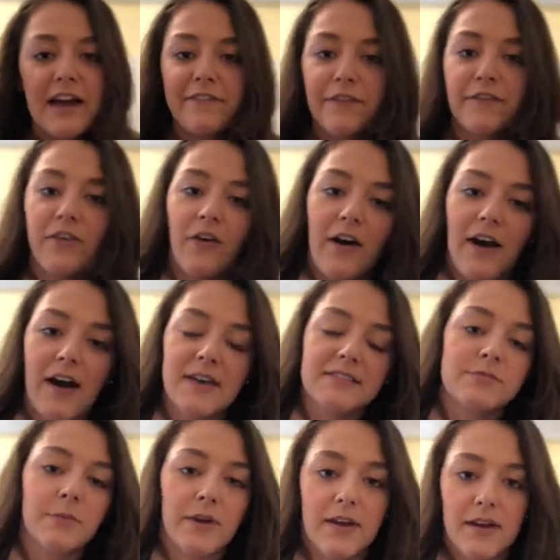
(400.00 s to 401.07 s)
half of
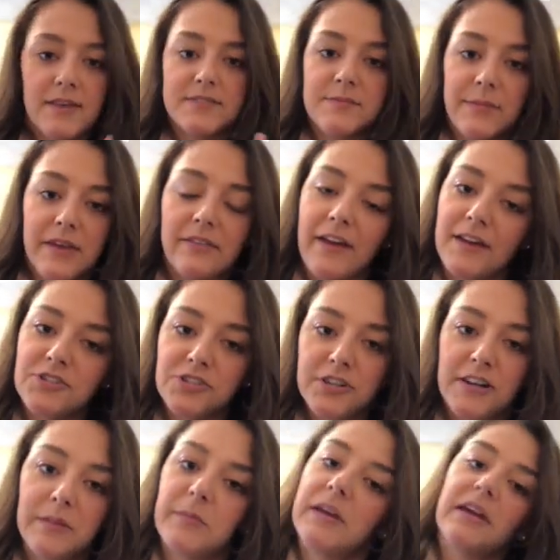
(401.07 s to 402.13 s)
class was me
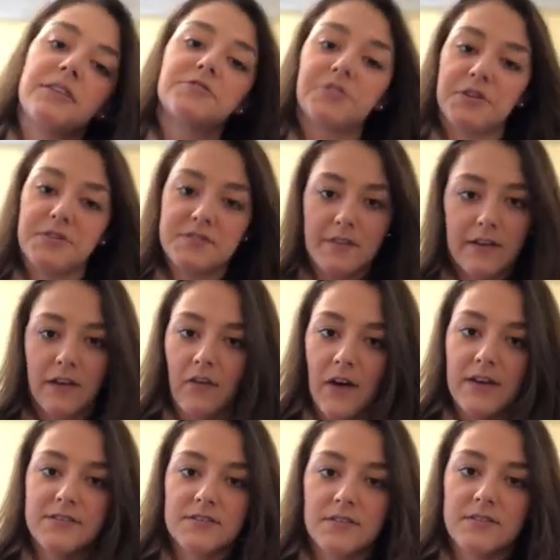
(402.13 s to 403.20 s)
lecturing, me introducing the
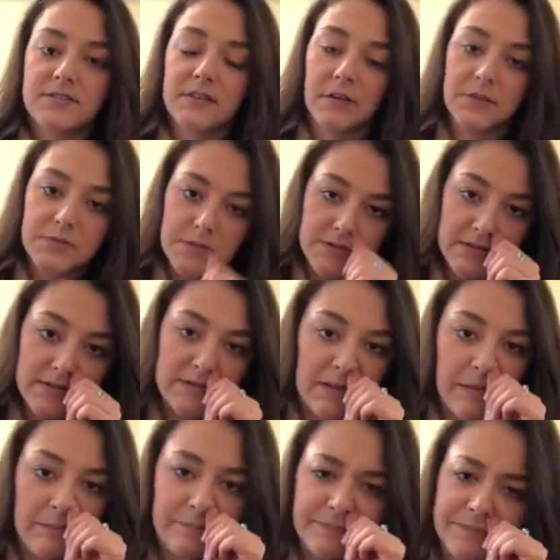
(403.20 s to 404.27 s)
class to the skeletal
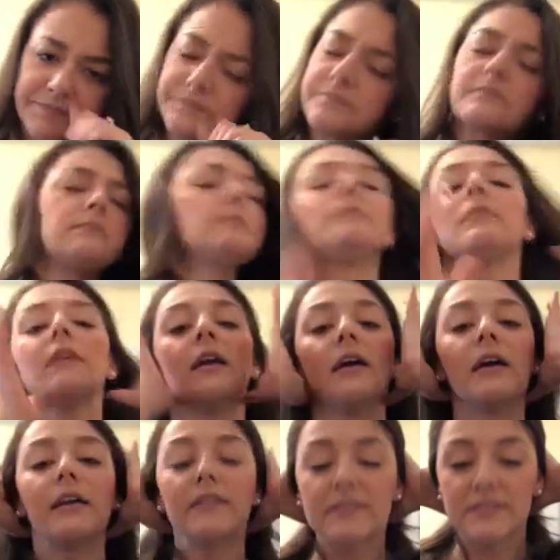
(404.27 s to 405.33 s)
system,
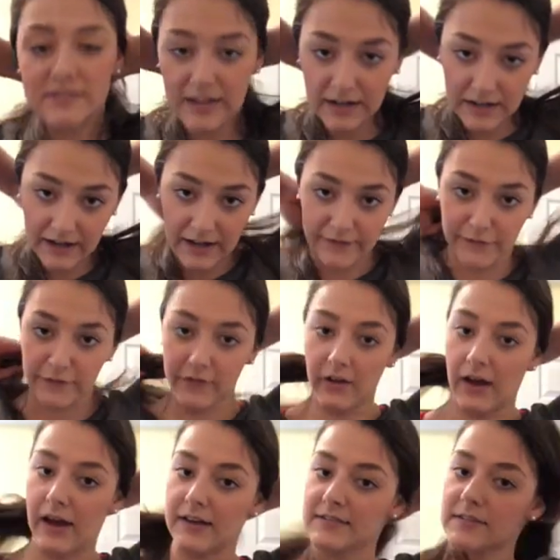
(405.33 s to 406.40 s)
and the second half of
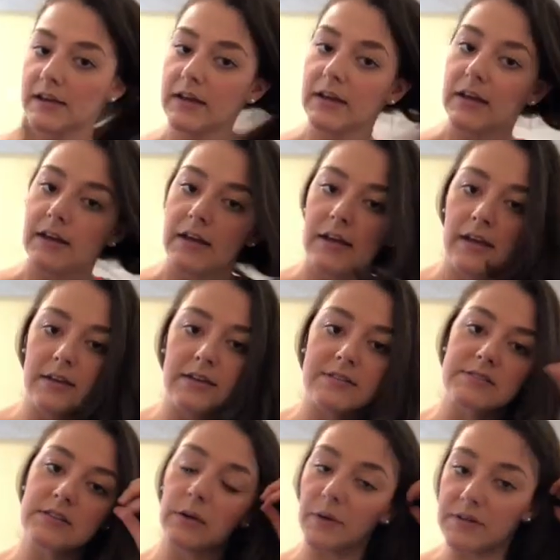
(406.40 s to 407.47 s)
class
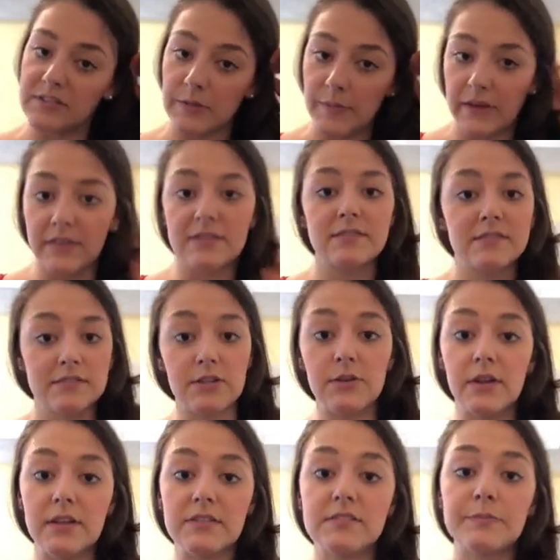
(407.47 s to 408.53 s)
is going to be the
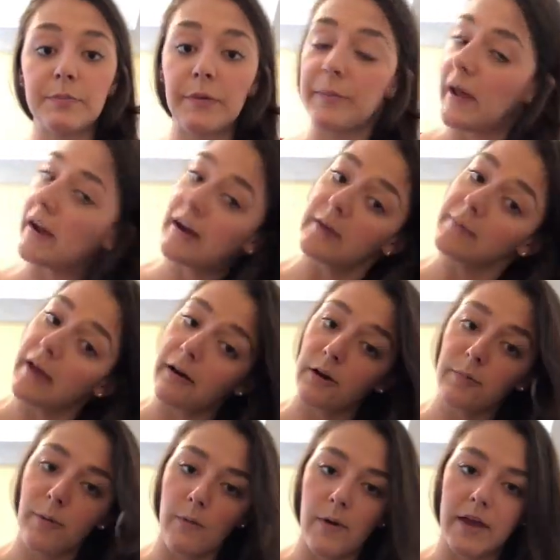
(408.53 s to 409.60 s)
students preparing
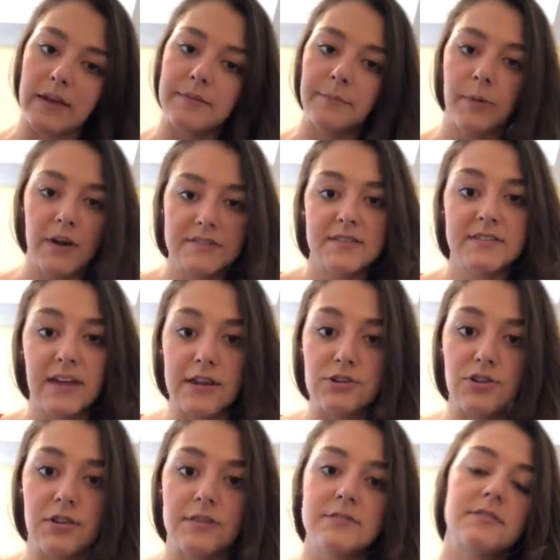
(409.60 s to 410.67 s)
PowerPoint
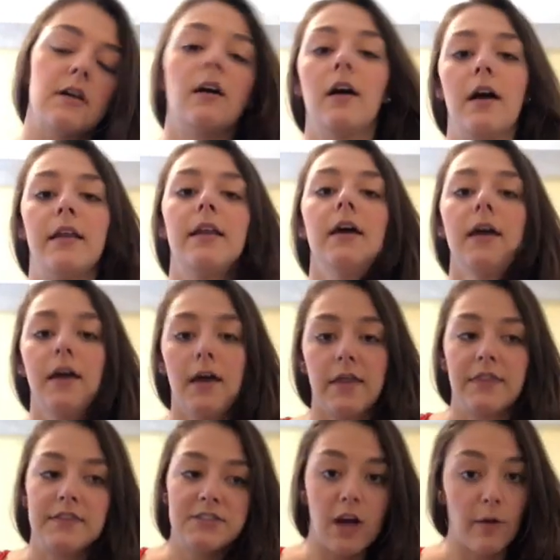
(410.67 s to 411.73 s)
presentations on
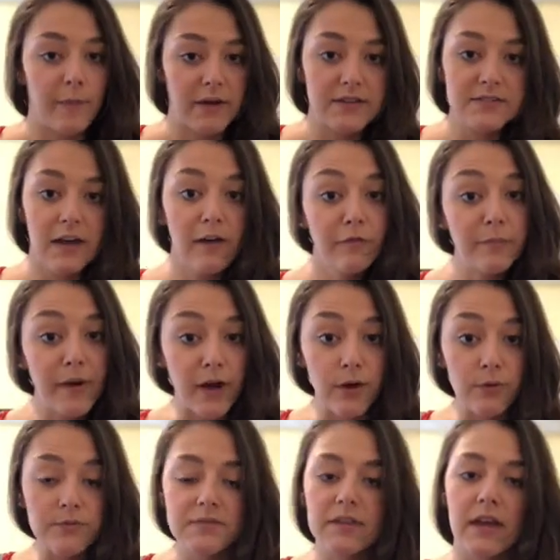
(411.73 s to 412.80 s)
the topics of
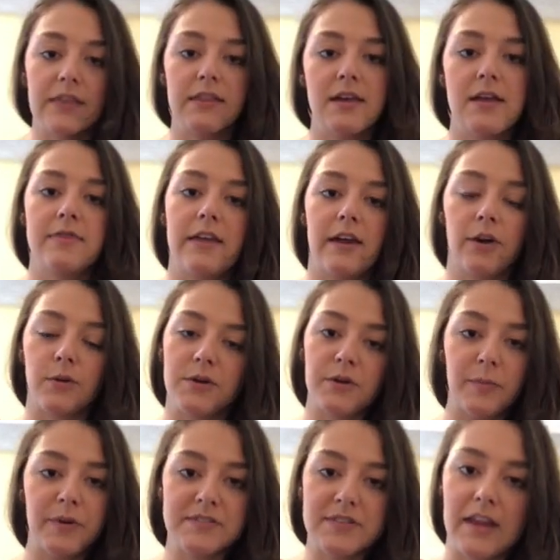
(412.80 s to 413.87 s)
bones, and then they're going to
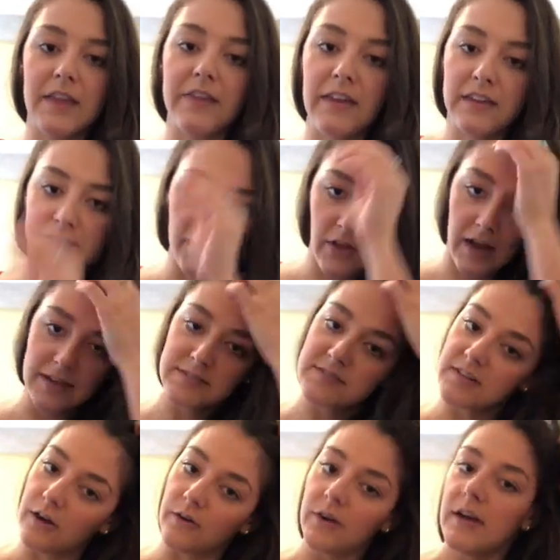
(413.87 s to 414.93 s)
present at the end of the class.
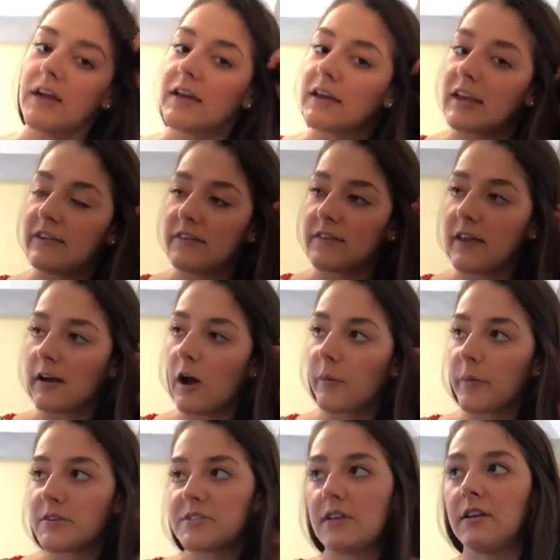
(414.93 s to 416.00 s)
So given the
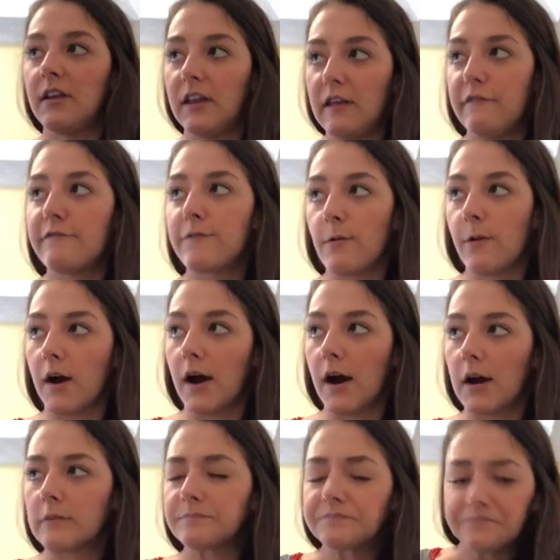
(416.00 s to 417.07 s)
opportunity
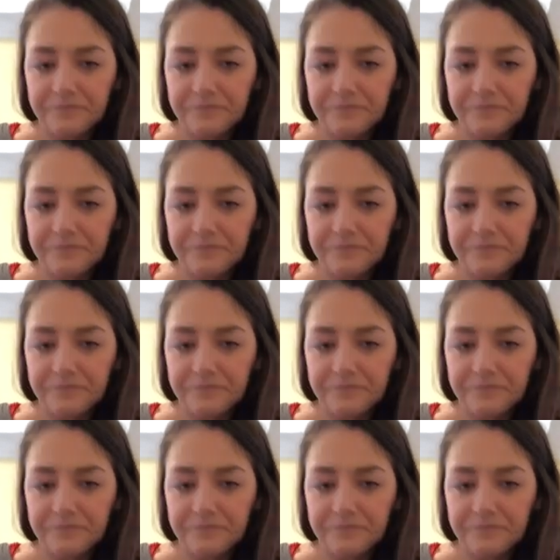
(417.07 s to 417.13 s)
for